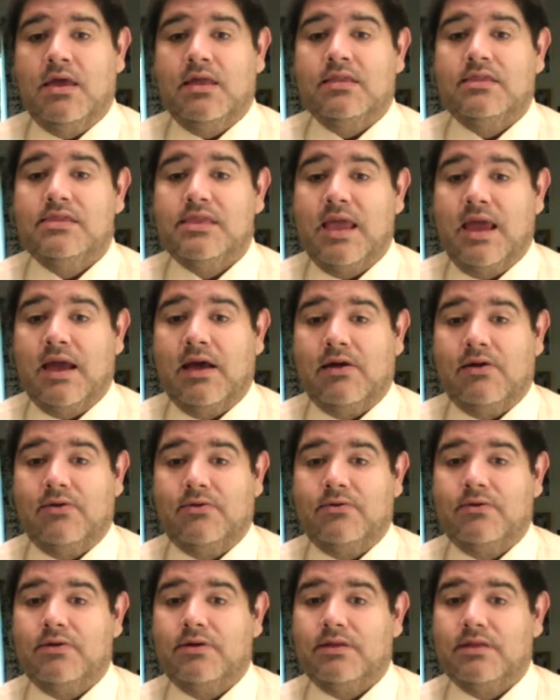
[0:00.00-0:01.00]

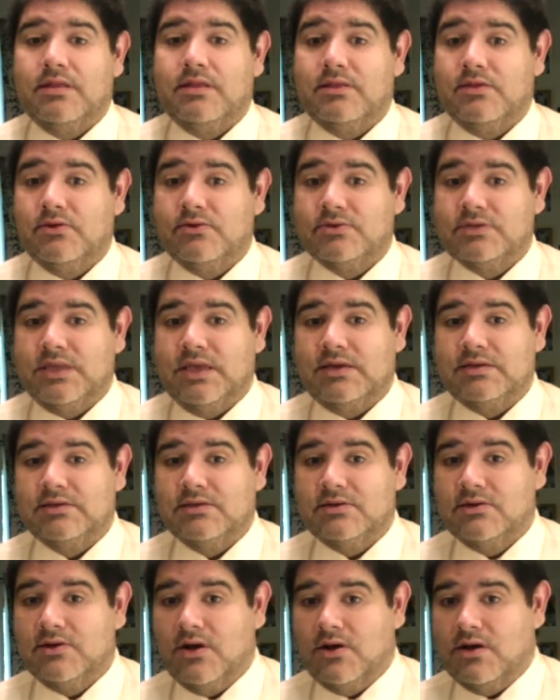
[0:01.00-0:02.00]
Now, those days
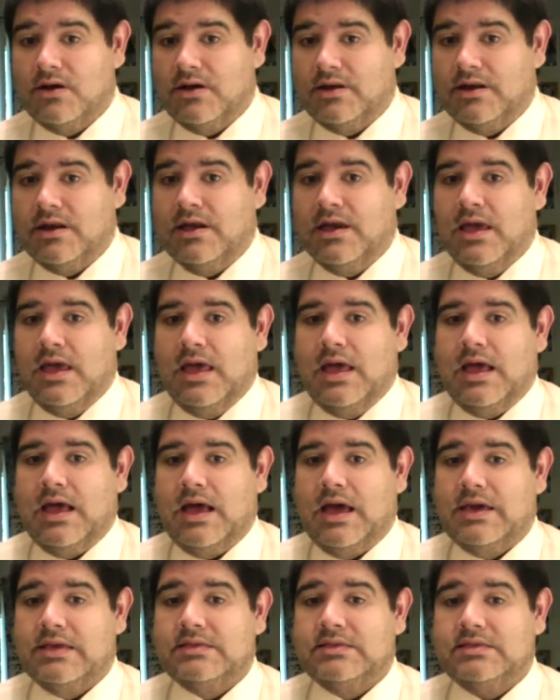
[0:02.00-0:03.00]
are gone.
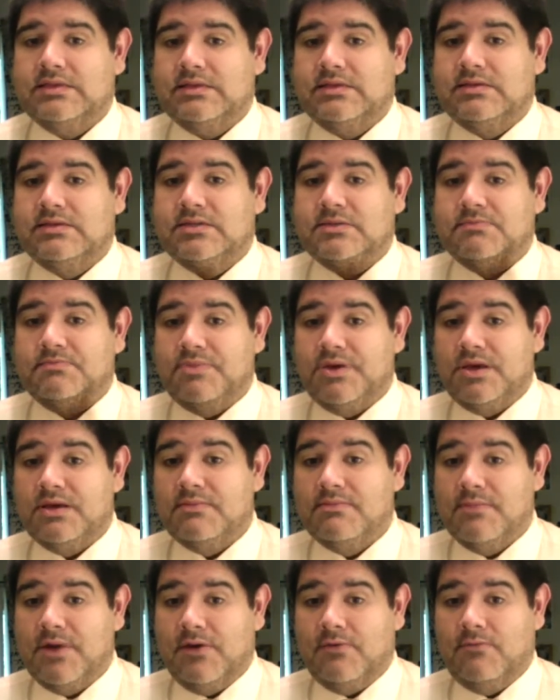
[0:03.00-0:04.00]
I
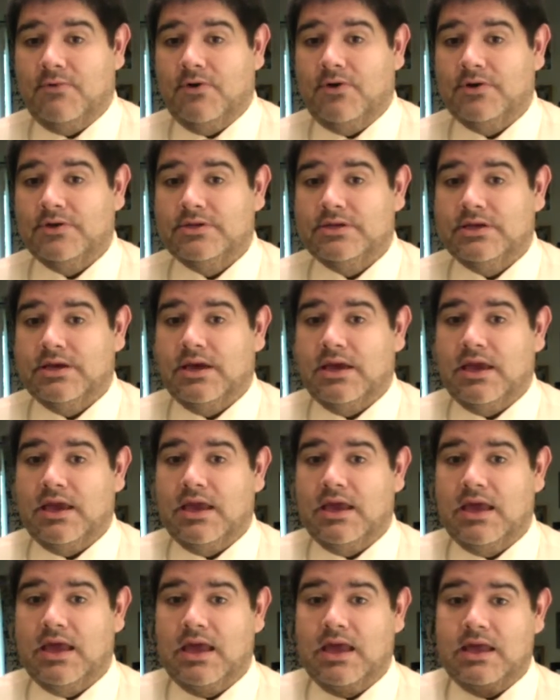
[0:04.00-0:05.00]
speak my words,
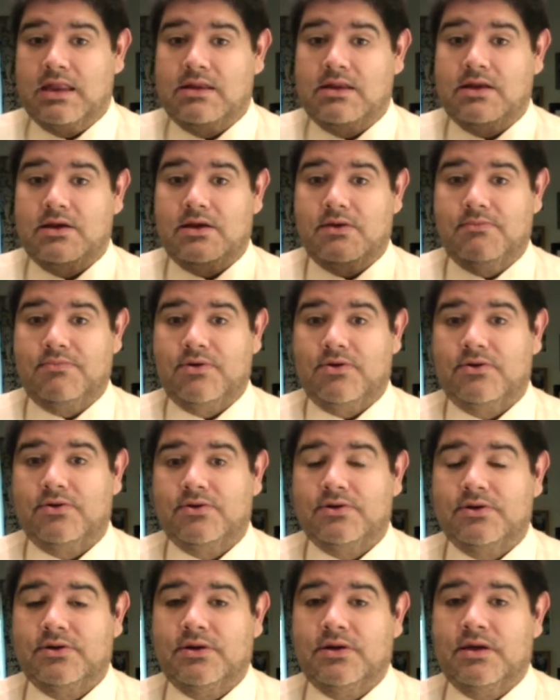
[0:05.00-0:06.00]
and the
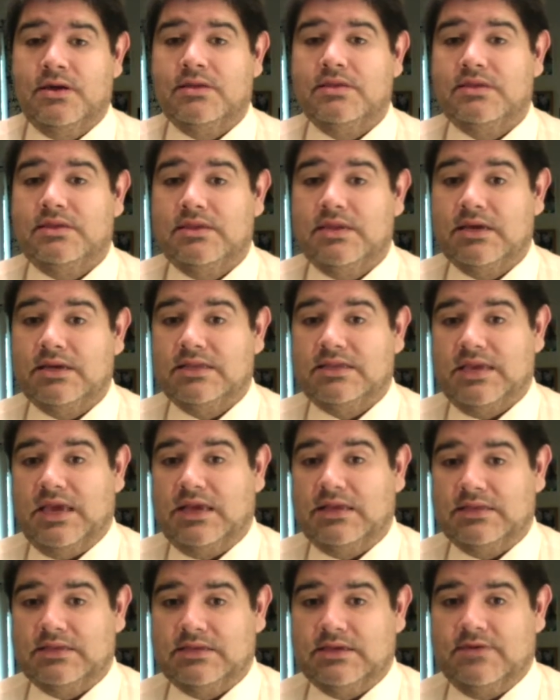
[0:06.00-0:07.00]
computer
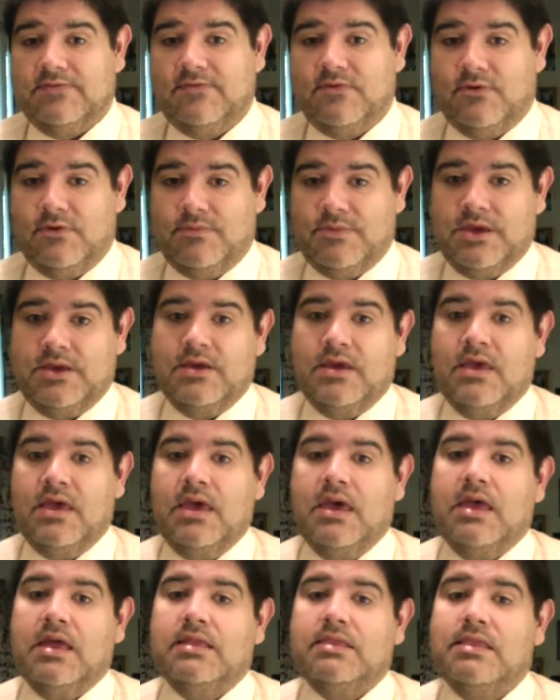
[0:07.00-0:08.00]
dictates it for me.
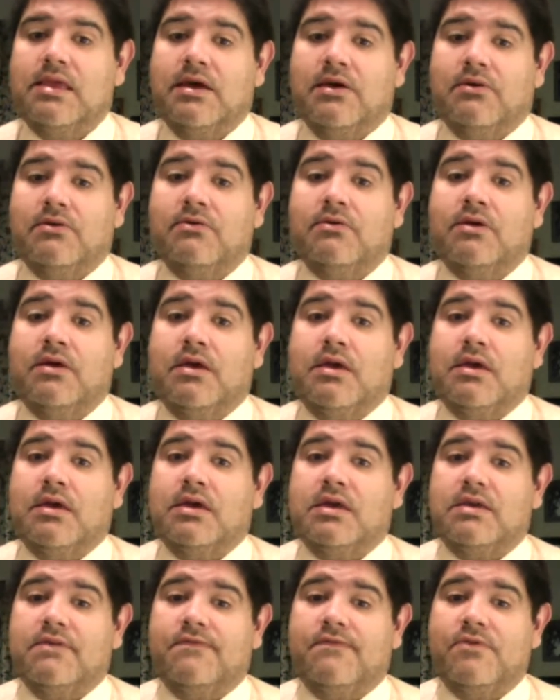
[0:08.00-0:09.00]
Now,
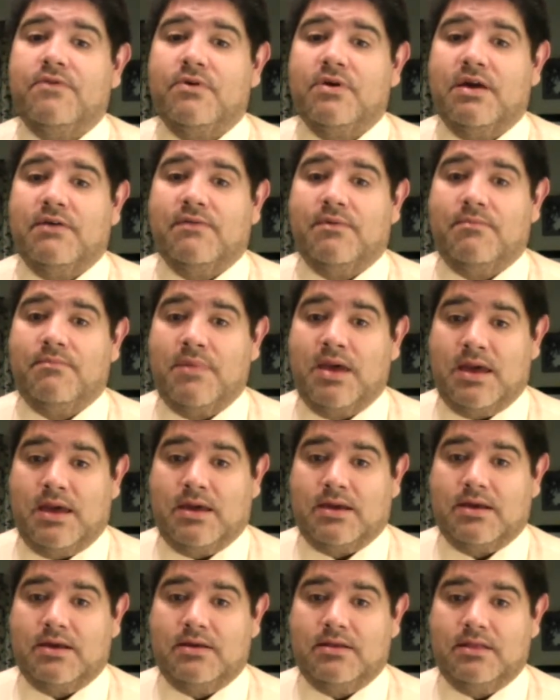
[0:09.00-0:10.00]
if you have a
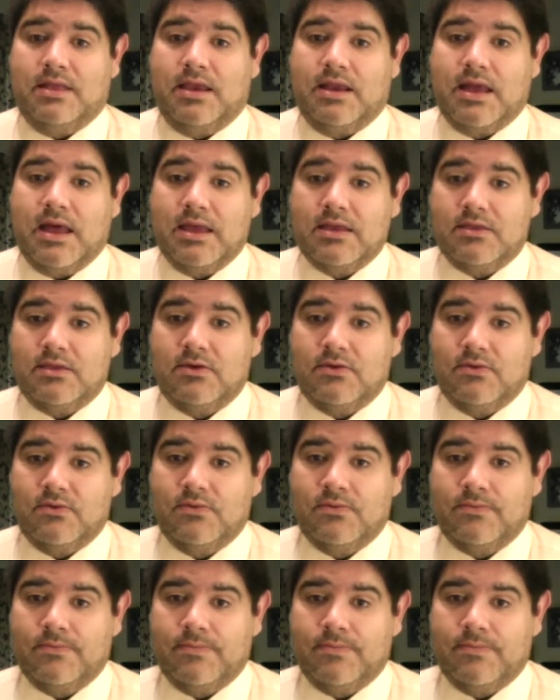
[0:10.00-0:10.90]
Mac, like I do,